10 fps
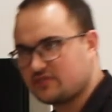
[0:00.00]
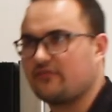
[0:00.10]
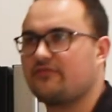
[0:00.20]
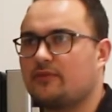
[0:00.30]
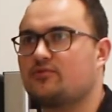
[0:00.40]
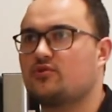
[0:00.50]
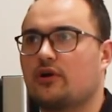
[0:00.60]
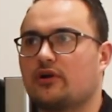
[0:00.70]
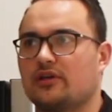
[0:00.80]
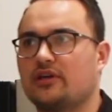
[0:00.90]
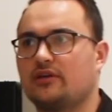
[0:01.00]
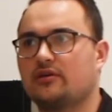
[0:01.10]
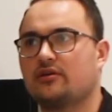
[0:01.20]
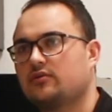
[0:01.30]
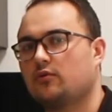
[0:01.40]
if I flip too early,
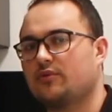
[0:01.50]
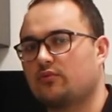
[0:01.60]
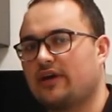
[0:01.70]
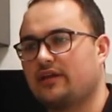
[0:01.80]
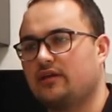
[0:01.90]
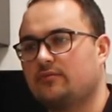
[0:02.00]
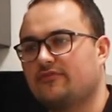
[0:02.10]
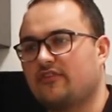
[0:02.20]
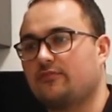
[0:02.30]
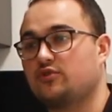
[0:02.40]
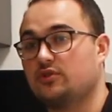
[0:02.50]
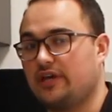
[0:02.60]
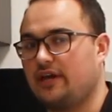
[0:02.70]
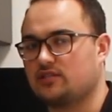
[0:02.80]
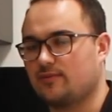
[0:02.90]
I won't be ready. If I flip too
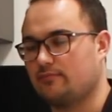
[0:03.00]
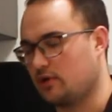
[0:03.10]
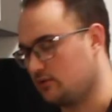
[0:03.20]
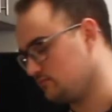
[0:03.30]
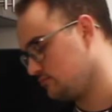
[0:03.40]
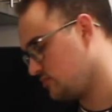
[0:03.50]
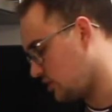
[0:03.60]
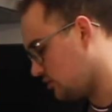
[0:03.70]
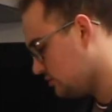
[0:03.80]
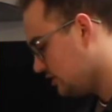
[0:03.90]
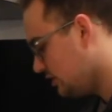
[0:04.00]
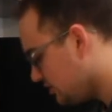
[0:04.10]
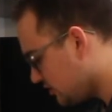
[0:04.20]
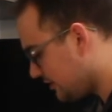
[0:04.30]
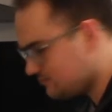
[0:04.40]
late, it's gonna burn. So,
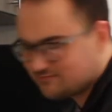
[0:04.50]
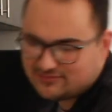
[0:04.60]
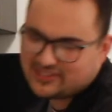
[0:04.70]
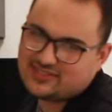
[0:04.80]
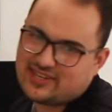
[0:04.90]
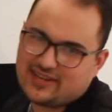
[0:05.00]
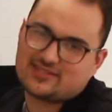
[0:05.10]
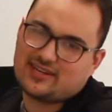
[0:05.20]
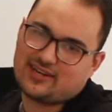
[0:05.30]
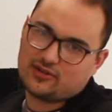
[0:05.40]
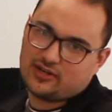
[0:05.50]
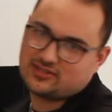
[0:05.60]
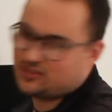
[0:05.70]
you know what? It's a test. I don't know how this